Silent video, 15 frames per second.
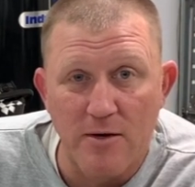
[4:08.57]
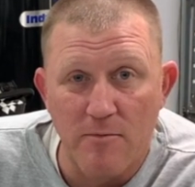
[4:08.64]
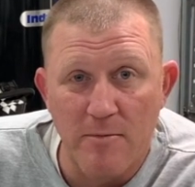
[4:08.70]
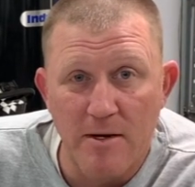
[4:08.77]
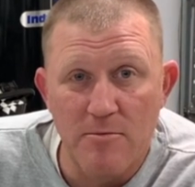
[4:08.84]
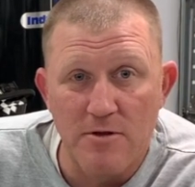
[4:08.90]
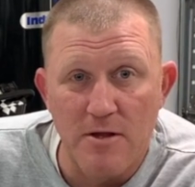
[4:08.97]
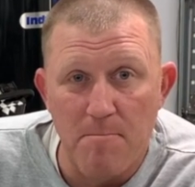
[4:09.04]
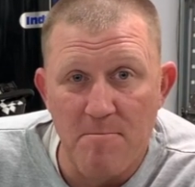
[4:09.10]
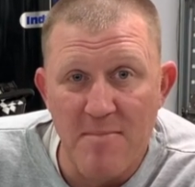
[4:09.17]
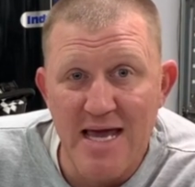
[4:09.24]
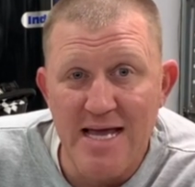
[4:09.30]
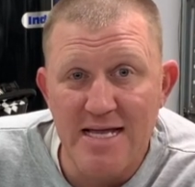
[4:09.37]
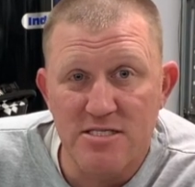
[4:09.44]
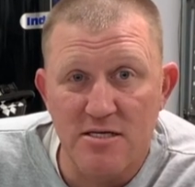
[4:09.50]
Remember, the
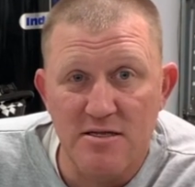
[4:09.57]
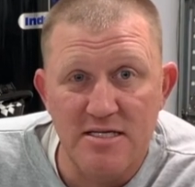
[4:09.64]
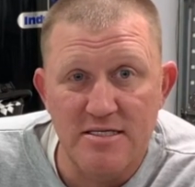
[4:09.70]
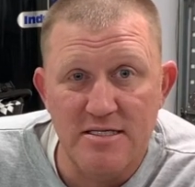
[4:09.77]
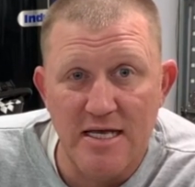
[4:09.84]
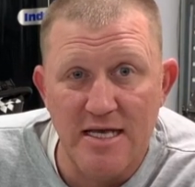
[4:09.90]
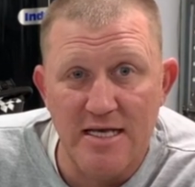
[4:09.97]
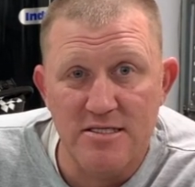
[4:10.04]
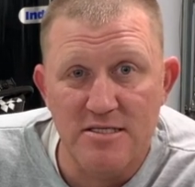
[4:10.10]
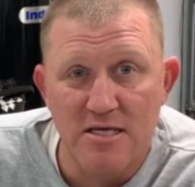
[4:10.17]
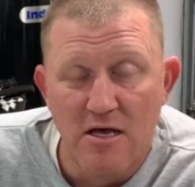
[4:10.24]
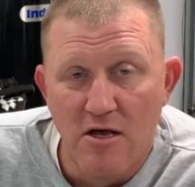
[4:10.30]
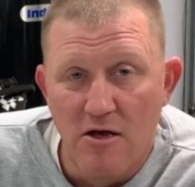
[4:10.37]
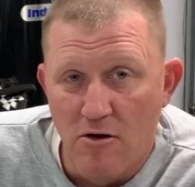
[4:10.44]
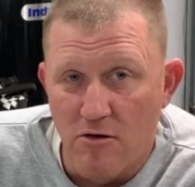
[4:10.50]
mains on these things
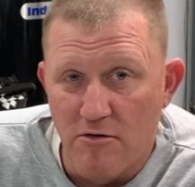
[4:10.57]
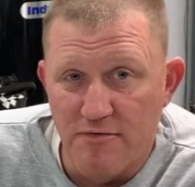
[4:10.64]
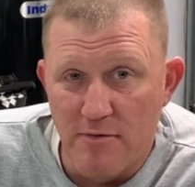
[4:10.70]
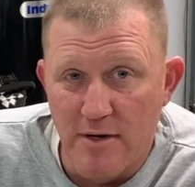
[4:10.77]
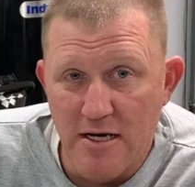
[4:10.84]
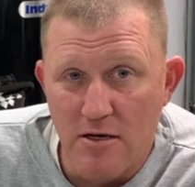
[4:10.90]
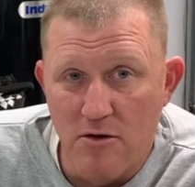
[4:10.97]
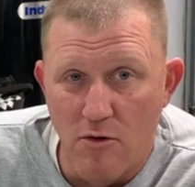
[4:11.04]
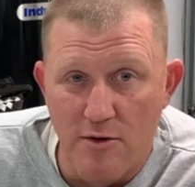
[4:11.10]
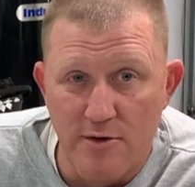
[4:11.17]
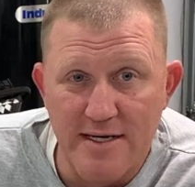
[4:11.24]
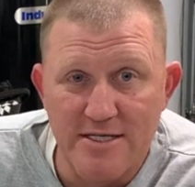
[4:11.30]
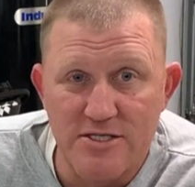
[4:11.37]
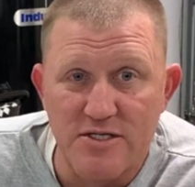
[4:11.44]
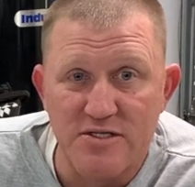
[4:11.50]
are 3 1/4
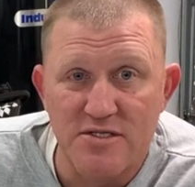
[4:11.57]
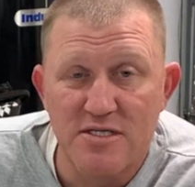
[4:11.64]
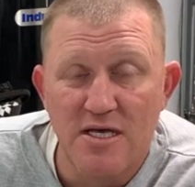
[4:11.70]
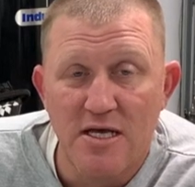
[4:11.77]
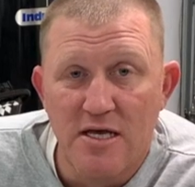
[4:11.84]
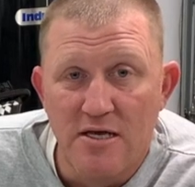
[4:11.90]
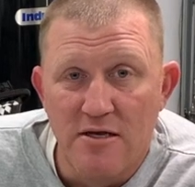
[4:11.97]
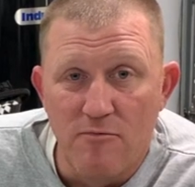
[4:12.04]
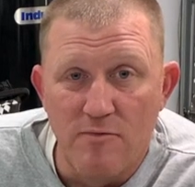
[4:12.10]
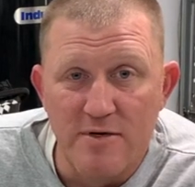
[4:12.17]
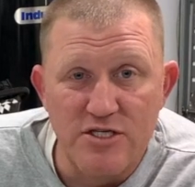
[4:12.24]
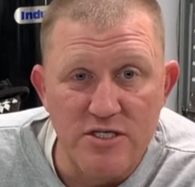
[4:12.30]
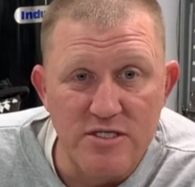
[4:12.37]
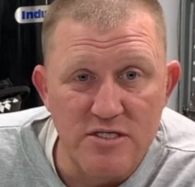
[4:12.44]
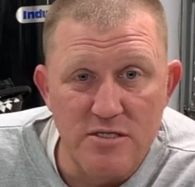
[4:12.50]
inches,
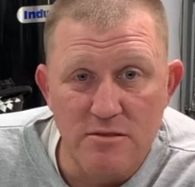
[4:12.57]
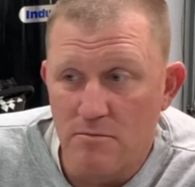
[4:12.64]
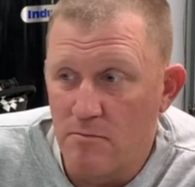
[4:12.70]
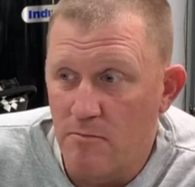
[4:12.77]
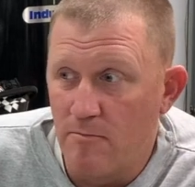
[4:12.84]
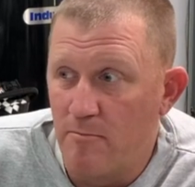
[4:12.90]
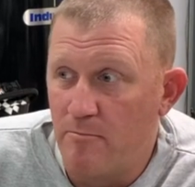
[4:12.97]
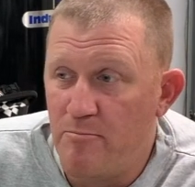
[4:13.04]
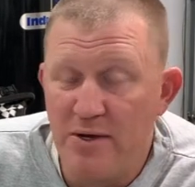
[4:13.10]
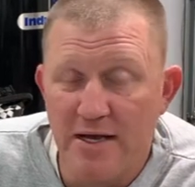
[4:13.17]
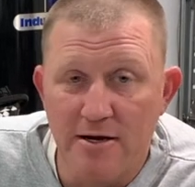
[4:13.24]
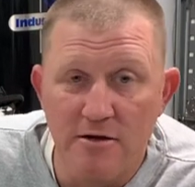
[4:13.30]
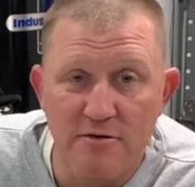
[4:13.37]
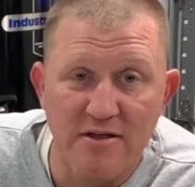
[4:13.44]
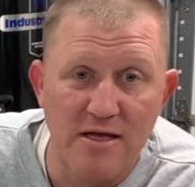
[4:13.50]
which is
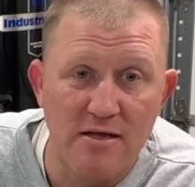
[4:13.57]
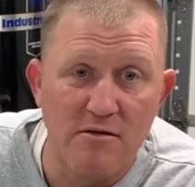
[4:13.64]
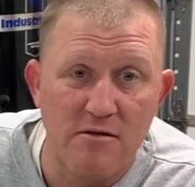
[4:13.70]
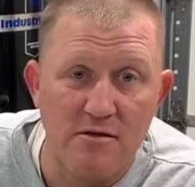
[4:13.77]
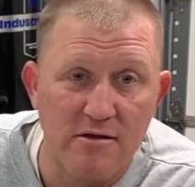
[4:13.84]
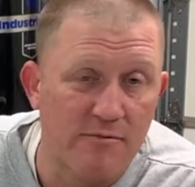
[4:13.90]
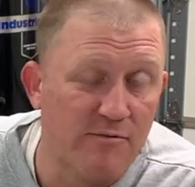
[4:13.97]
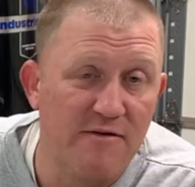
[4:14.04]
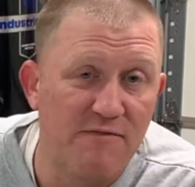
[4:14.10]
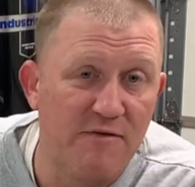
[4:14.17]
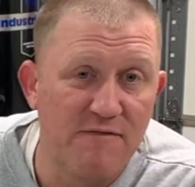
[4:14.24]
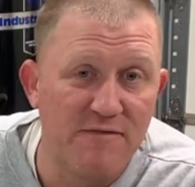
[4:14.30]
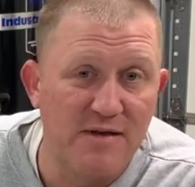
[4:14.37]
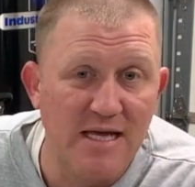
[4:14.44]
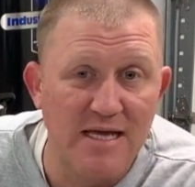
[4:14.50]
bigger than the
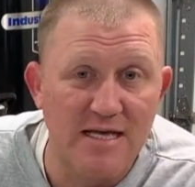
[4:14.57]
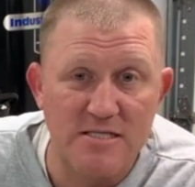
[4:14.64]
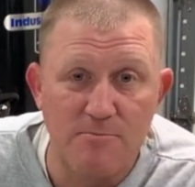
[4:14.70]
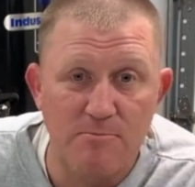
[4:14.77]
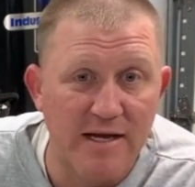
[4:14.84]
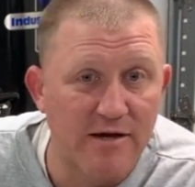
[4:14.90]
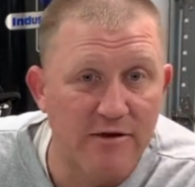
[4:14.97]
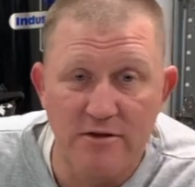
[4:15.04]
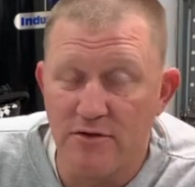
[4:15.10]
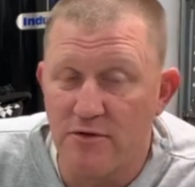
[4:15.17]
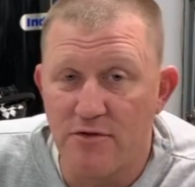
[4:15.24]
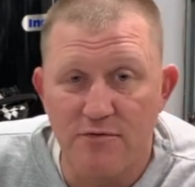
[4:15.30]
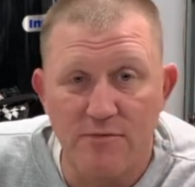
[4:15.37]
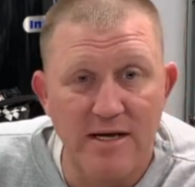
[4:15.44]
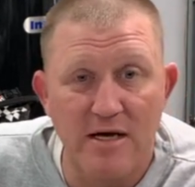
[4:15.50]
350. It's bigger than
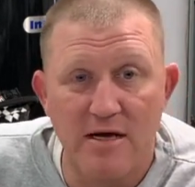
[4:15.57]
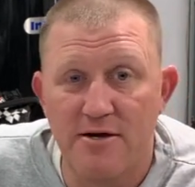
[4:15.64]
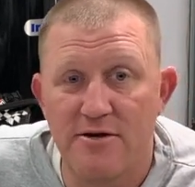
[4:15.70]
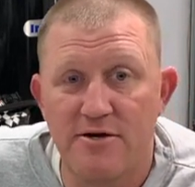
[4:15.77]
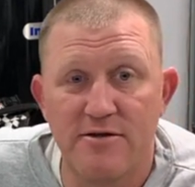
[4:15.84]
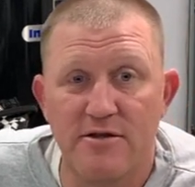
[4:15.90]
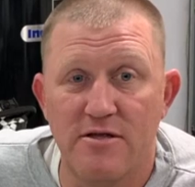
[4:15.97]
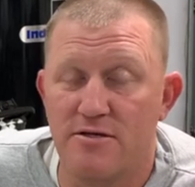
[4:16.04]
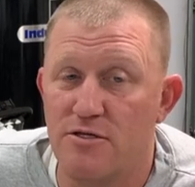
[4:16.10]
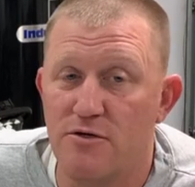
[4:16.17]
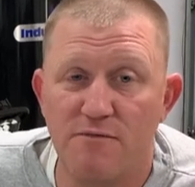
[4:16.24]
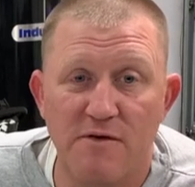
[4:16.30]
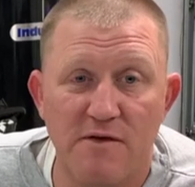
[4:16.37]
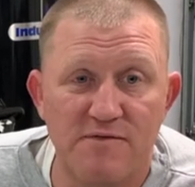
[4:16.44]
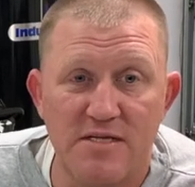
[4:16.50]
the 300, the
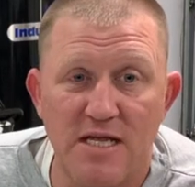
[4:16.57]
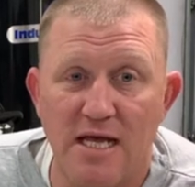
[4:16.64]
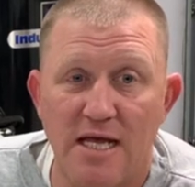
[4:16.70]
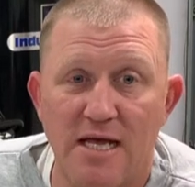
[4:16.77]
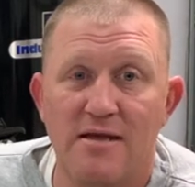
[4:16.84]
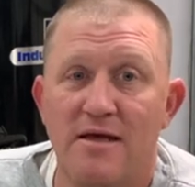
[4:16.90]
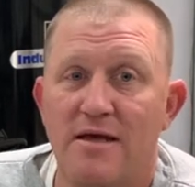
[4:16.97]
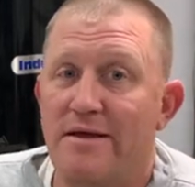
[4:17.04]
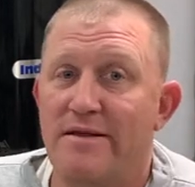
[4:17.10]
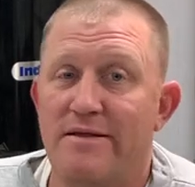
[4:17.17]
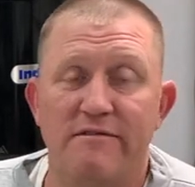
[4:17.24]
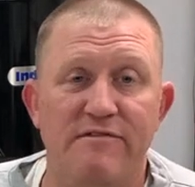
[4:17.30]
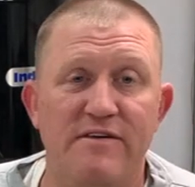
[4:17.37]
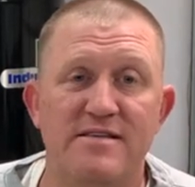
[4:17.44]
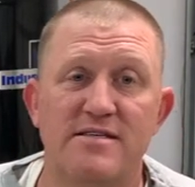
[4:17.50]
215,
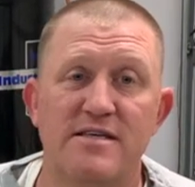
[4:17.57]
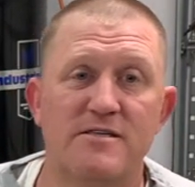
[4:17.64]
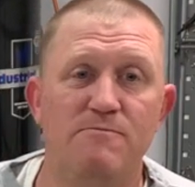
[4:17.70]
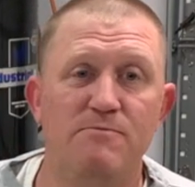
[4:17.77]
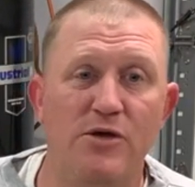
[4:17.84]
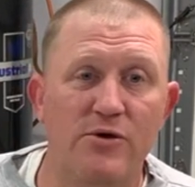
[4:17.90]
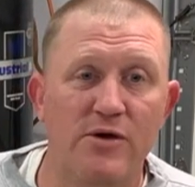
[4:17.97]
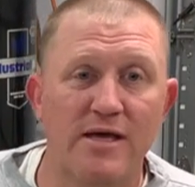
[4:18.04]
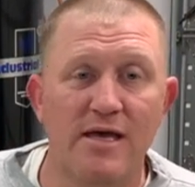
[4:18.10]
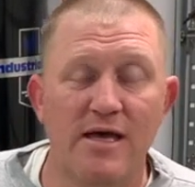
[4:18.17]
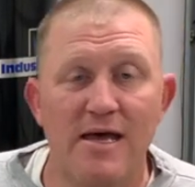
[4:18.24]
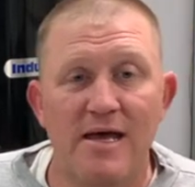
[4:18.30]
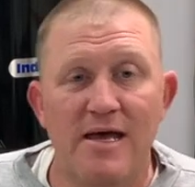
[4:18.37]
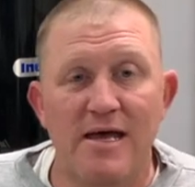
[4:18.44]
the V6 Buick.